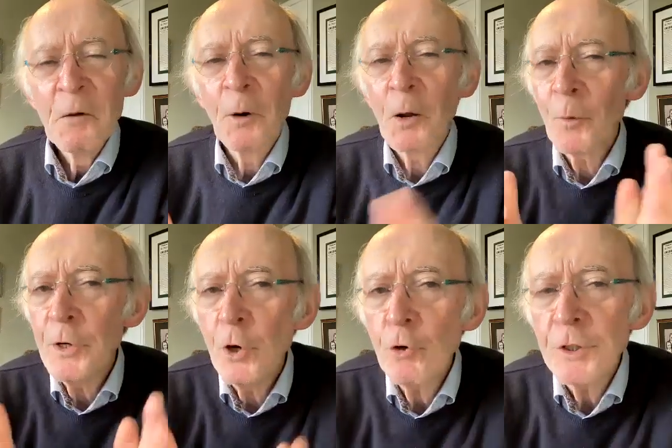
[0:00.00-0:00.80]
Well, we
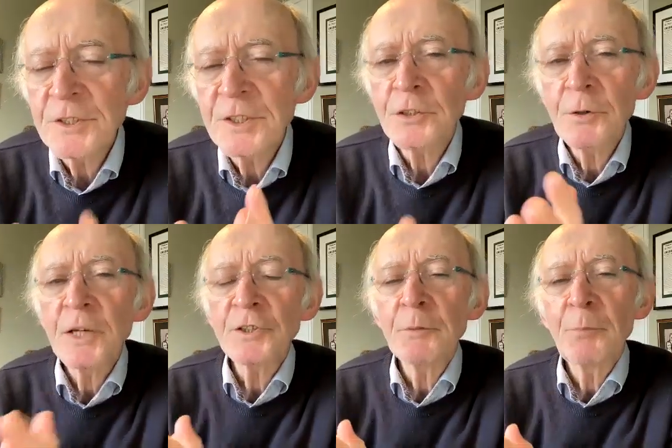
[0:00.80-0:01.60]
know the
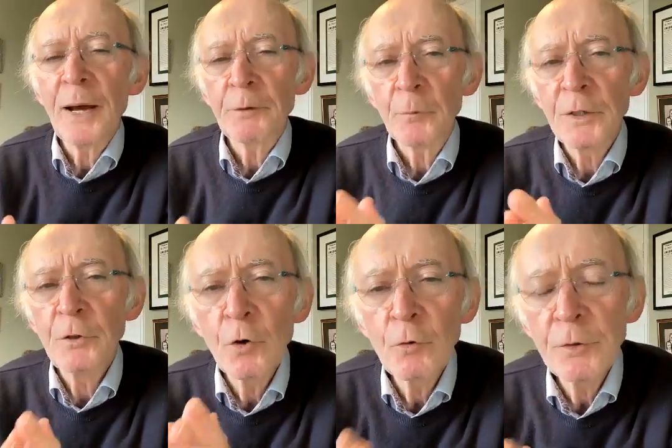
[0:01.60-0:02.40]
situation, Pat. We
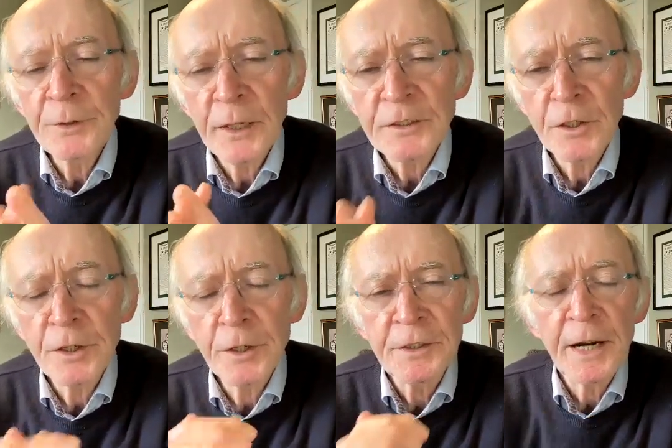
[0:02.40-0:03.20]
know things are in
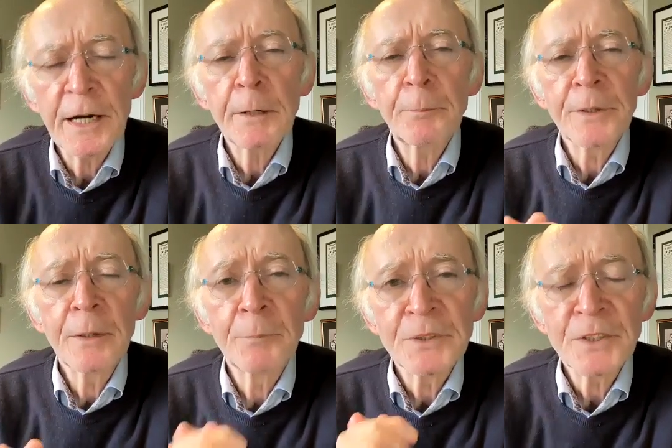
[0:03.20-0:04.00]
a dire
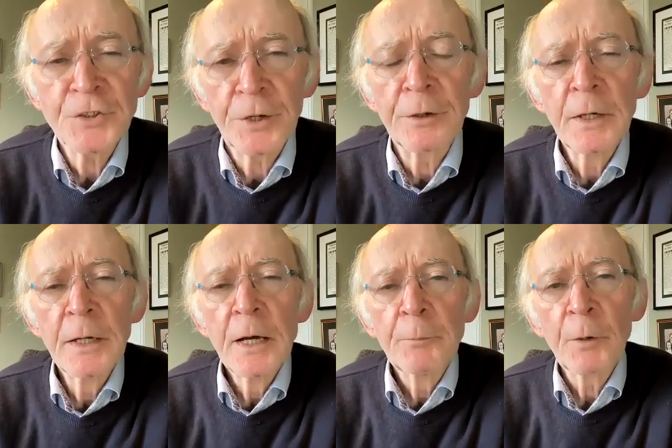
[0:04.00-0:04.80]
position.
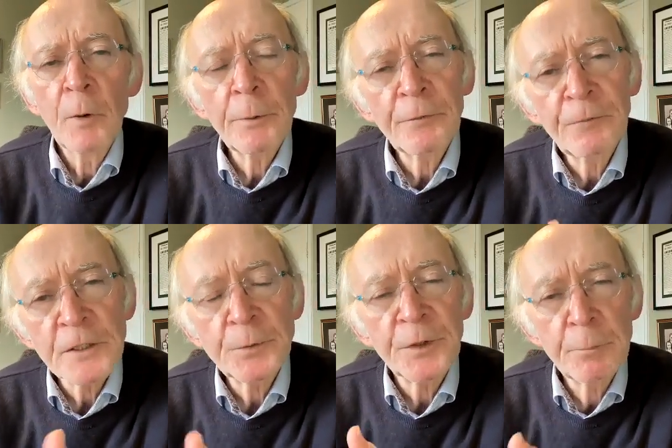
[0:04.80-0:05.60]
But what we're
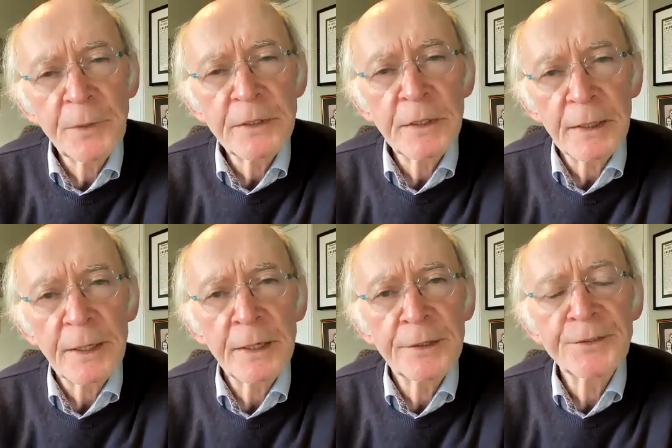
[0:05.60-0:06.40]
faced with
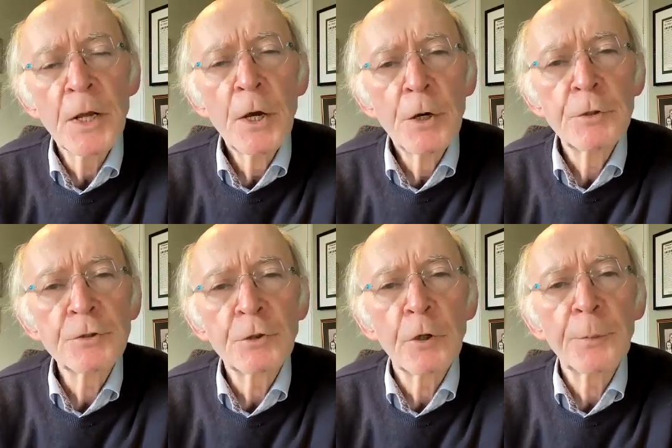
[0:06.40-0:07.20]
immediately is who's
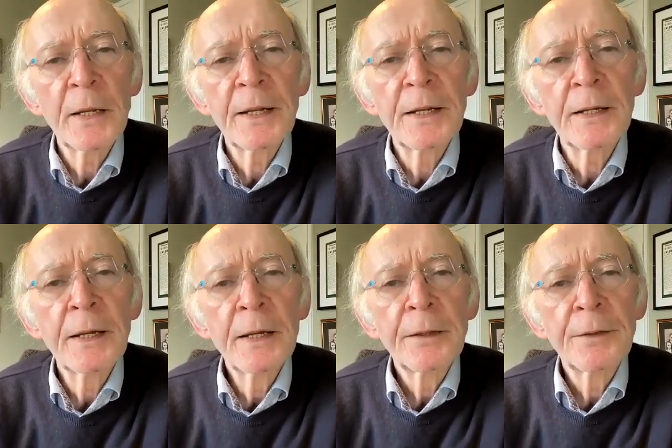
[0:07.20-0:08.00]
going to be
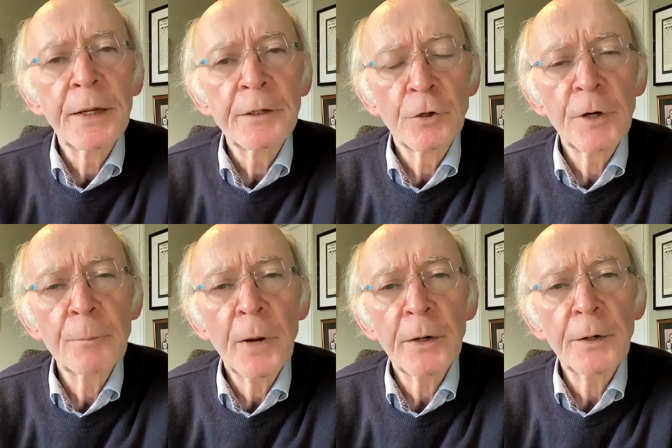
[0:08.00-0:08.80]
leading the Tory
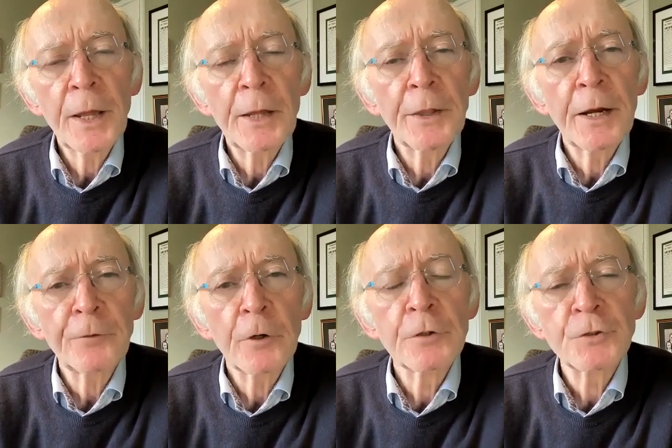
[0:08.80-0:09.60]
party, and
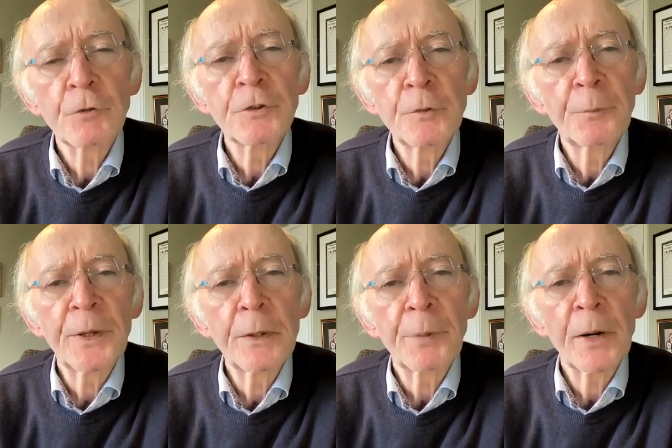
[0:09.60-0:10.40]
therefore who's going to
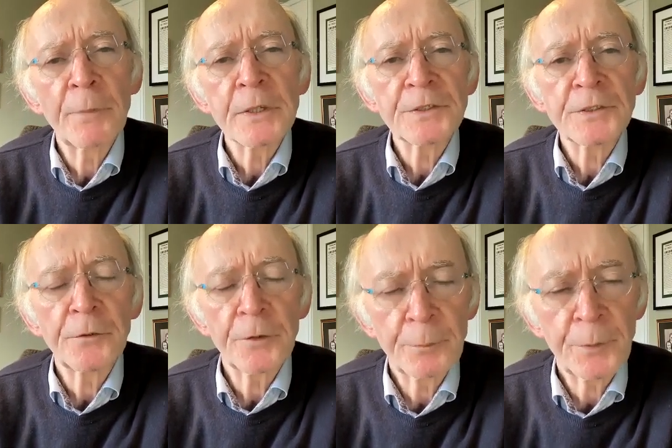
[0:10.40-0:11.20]
be the Prime Minister
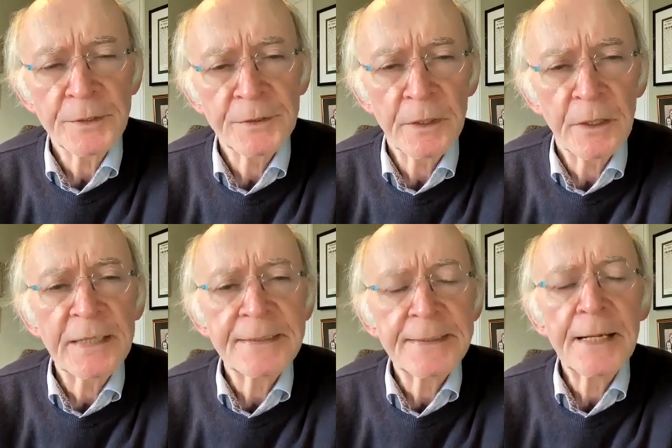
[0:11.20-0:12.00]
for the present, at
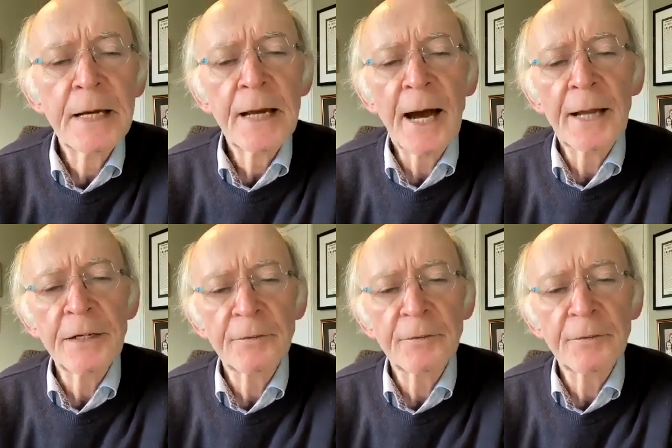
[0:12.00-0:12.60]
least. And